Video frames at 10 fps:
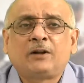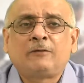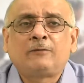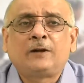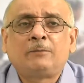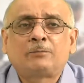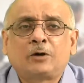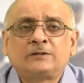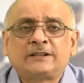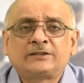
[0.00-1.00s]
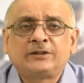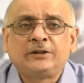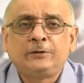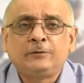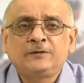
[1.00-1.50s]
of project
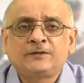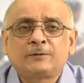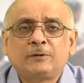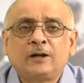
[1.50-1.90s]
schedules